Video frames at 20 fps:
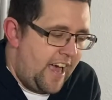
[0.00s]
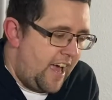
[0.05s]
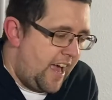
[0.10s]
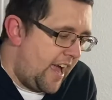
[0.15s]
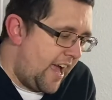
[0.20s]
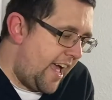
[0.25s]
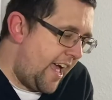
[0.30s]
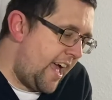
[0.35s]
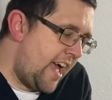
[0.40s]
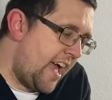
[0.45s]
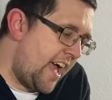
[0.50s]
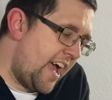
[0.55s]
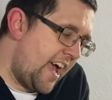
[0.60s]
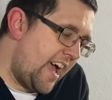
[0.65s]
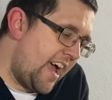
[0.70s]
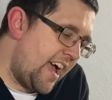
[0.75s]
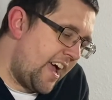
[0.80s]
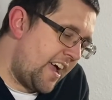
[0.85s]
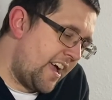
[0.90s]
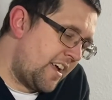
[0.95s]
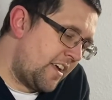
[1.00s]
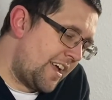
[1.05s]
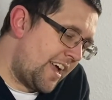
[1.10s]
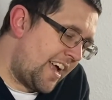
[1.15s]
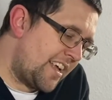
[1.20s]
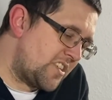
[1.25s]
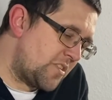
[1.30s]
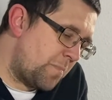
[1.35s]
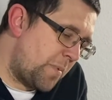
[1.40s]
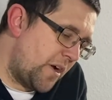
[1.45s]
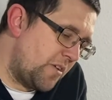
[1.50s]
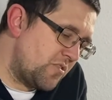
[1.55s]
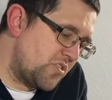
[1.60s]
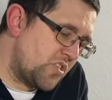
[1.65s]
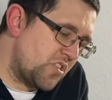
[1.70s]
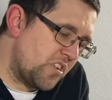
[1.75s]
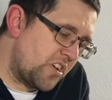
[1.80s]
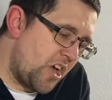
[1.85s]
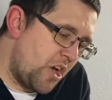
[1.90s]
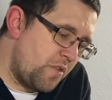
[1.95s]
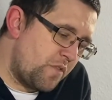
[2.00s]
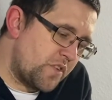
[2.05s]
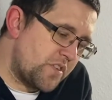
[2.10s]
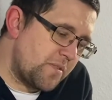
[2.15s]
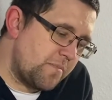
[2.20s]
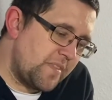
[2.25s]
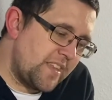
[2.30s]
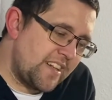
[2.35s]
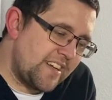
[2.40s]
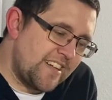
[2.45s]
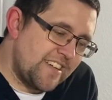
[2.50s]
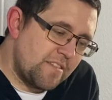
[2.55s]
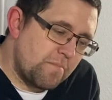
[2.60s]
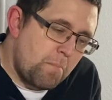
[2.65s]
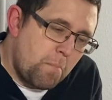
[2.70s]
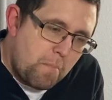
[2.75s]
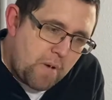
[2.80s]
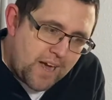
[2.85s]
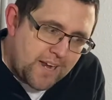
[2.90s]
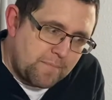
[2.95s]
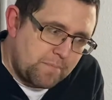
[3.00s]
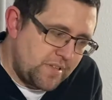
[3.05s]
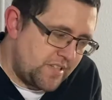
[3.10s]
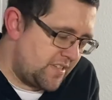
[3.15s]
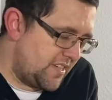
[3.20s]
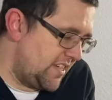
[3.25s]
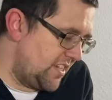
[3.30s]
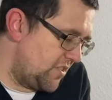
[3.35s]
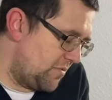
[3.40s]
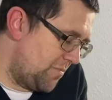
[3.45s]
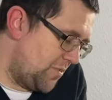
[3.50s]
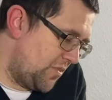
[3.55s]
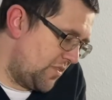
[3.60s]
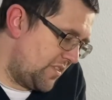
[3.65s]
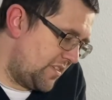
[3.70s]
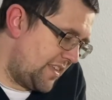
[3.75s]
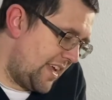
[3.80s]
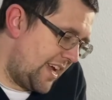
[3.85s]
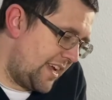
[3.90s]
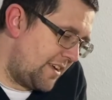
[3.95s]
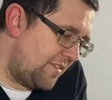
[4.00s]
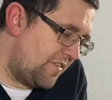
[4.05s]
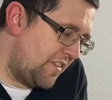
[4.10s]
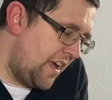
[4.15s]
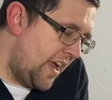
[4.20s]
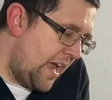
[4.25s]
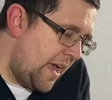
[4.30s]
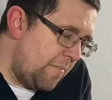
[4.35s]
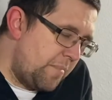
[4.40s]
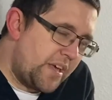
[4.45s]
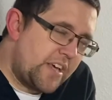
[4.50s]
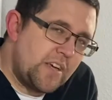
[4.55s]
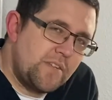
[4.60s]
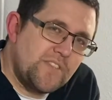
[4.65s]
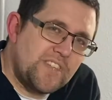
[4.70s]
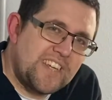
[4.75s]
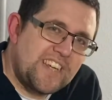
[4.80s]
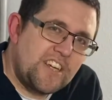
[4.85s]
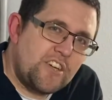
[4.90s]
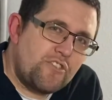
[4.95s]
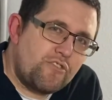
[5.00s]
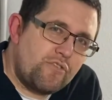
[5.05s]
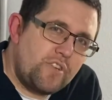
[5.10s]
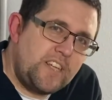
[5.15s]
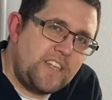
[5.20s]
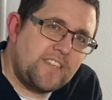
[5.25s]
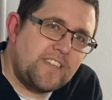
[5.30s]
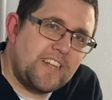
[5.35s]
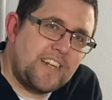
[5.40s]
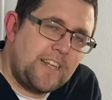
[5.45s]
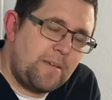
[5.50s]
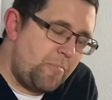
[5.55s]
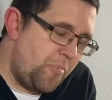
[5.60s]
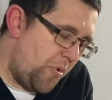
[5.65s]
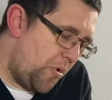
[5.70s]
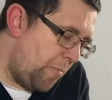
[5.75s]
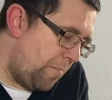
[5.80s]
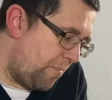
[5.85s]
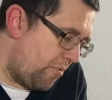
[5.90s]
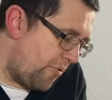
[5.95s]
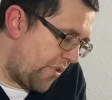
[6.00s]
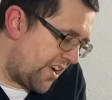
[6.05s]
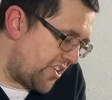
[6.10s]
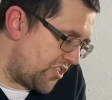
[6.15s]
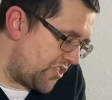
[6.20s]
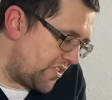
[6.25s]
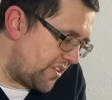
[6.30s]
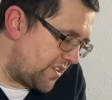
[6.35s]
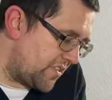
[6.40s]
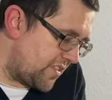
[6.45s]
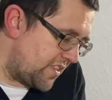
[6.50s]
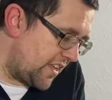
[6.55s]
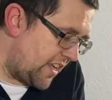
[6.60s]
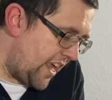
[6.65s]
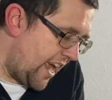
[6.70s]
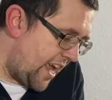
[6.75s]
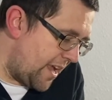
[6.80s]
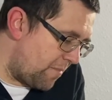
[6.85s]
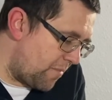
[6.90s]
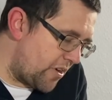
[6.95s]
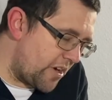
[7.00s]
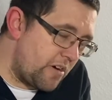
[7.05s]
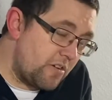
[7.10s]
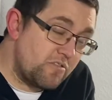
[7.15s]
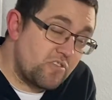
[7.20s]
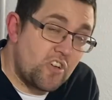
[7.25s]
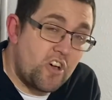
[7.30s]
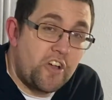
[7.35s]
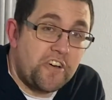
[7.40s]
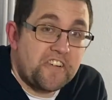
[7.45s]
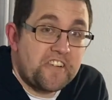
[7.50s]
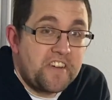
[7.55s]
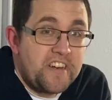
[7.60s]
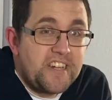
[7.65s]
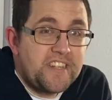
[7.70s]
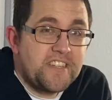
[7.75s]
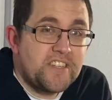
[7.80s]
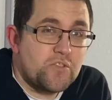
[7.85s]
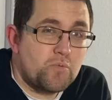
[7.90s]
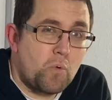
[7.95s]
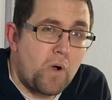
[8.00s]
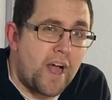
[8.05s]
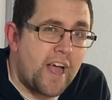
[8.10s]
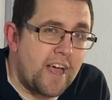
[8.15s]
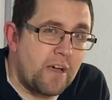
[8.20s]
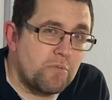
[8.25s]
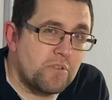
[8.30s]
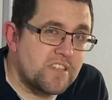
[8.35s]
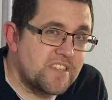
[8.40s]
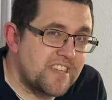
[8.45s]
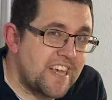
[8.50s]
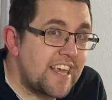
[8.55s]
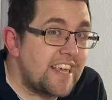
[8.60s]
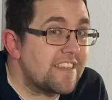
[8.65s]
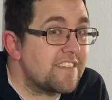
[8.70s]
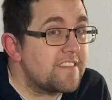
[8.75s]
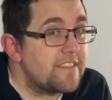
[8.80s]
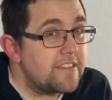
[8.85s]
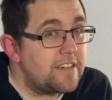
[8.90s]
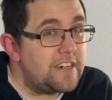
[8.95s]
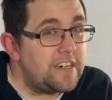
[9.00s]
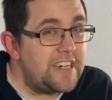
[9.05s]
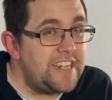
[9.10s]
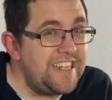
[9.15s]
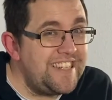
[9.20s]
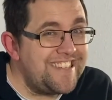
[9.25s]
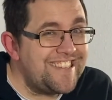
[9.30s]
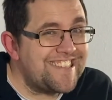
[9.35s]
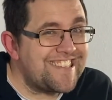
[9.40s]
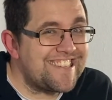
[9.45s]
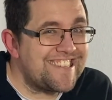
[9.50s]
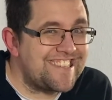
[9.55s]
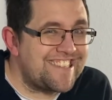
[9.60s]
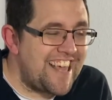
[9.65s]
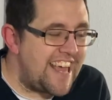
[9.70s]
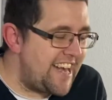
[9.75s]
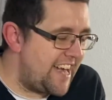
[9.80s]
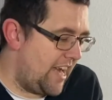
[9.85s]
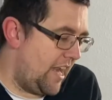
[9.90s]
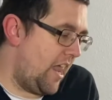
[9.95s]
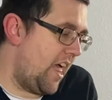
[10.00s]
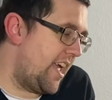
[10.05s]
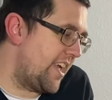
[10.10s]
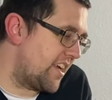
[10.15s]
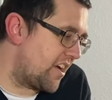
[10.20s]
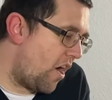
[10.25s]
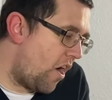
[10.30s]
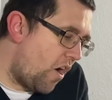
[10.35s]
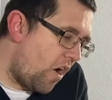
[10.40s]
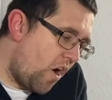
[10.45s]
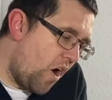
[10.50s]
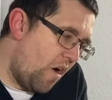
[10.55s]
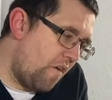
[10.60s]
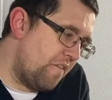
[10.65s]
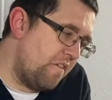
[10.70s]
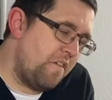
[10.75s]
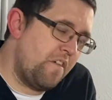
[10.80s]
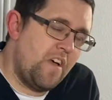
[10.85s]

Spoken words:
as opposed to go for something that might be seen as more safe, becomes increasingly more pressured as the game goes on. And this is why I would say it's the least Zen-like of